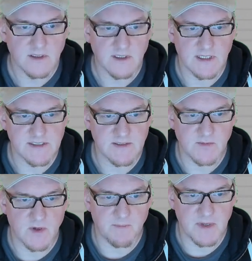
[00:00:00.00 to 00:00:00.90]
And some
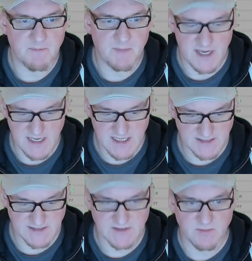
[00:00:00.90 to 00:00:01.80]
copy
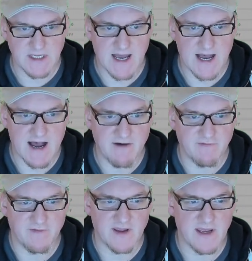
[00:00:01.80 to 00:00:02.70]
paste. We
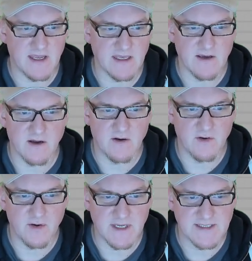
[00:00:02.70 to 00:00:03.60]
have a
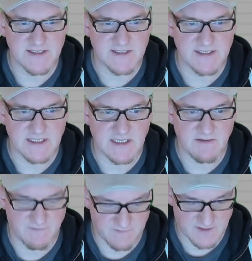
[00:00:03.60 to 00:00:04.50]

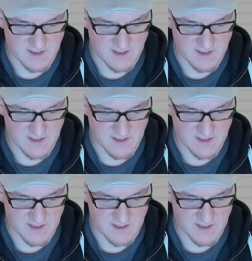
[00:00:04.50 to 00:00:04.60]
received